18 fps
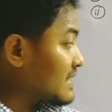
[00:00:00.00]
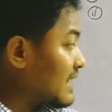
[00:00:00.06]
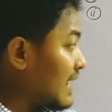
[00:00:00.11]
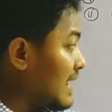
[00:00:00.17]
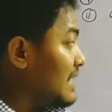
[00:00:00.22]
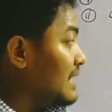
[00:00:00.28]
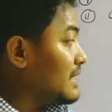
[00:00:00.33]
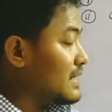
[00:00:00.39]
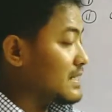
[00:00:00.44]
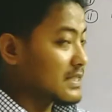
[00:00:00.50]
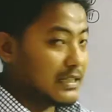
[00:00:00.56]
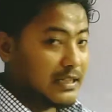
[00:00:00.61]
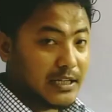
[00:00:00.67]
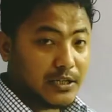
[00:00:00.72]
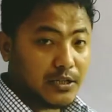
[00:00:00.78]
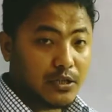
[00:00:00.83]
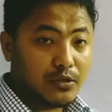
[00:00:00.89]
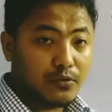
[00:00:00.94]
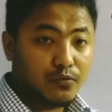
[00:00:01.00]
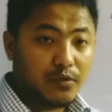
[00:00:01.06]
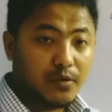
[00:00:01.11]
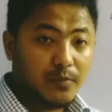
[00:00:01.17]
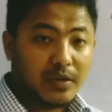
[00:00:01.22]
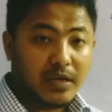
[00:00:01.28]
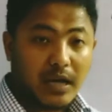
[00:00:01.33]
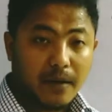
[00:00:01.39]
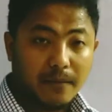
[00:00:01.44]
gained this electron will
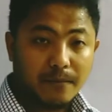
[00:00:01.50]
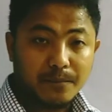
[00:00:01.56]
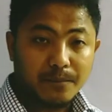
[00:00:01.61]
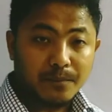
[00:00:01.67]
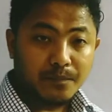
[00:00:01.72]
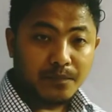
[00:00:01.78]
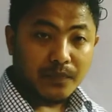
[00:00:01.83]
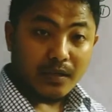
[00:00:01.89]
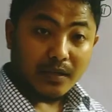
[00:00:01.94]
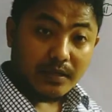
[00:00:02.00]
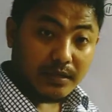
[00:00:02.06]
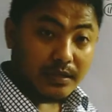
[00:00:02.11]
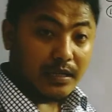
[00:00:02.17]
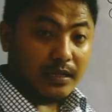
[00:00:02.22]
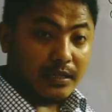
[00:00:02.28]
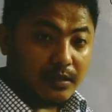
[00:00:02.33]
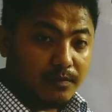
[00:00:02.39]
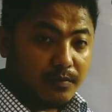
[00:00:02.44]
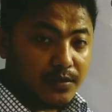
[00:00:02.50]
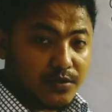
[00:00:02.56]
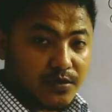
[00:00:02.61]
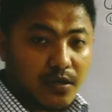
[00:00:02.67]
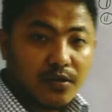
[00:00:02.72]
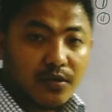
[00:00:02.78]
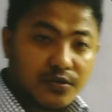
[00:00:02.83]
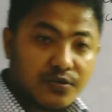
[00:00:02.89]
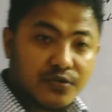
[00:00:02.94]
become negatively
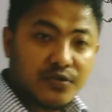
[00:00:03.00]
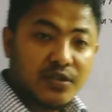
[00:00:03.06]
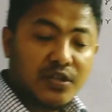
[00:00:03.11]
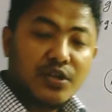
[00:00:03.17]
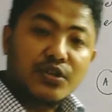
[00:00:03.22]
charged.